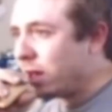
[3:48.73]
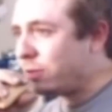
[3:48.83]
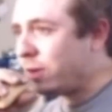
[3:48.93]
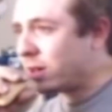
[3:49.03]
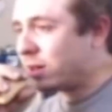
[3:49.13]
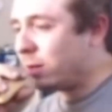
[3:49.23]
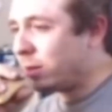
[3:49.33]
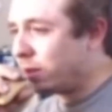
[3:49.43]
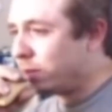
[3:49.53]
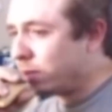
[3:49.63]
That's fucked up,
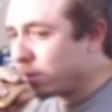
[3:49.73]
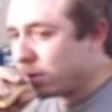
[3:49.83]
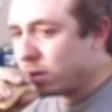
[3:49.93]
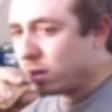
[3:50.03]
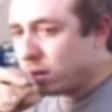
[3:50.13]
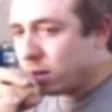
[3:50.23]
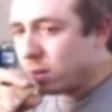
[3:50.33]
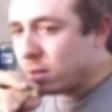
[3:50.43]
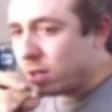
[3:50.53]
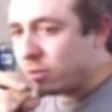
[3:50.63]
dude.
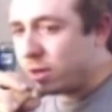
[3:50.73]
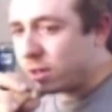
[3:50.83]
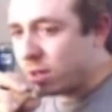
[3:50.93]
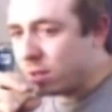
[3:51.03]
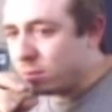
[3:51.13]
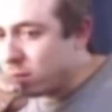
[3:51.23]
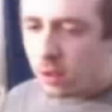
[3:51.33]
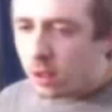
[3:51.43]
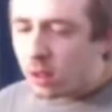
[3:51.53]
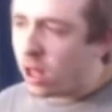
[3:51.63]
That's fucked up.
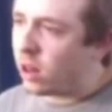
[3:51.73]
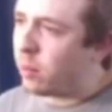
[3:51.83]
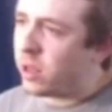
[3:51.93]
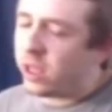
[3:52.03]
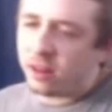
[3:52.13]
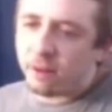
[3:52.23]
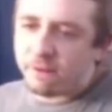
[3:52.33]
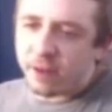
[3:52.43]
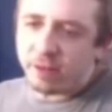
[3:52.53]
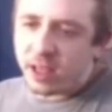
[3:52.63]
They let me get the
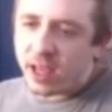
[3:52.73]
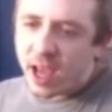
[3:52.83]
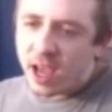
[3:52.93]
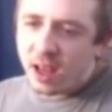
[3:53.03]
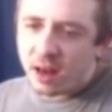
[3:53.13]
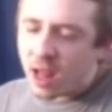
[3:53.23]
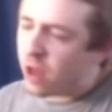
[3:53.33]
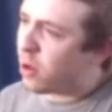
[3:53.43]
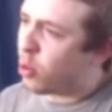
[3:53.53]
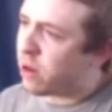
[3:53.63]
50K.
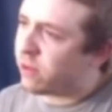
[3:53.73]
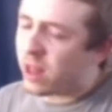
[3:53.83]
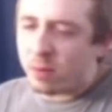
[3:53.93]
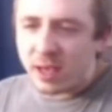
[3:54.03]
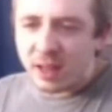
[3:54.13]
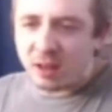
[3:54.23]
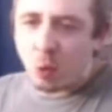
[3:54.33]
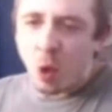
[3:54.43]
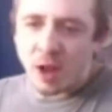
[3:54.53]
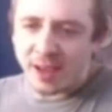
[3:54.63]
Now they won't even let me get to
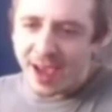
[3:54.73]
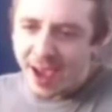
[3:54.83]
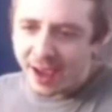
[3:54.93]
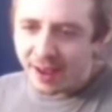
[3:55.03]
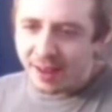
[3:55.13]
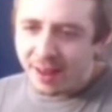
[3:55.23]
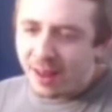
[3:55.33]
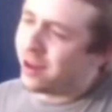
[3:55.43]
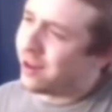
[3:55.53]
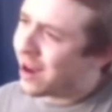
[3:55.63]
1K.
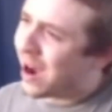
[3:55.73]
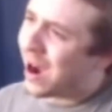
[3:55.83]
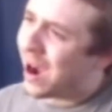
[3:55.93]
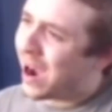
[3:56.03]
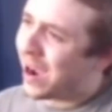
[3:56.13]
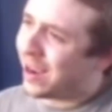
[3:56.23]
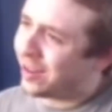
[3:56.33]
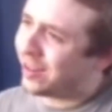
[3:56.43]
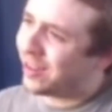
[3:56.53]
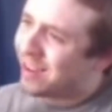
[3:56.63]

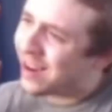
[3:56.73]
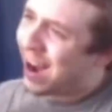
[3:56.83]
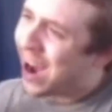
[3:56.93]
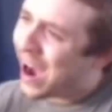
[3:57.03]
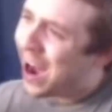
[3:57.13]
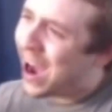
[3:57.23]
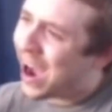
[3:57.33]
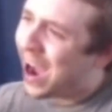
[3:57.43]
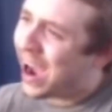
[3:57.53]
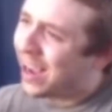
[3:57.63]
Nice.
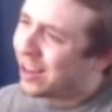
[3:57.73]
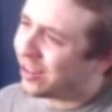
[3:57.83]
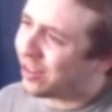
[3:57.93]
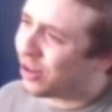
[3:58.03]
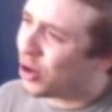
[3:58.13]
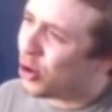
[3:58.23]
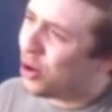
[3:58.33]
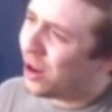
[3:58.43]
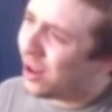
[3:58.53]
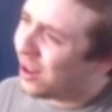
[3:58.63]
Nice,
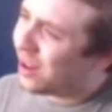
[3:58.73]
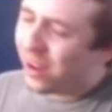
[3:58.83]
dude.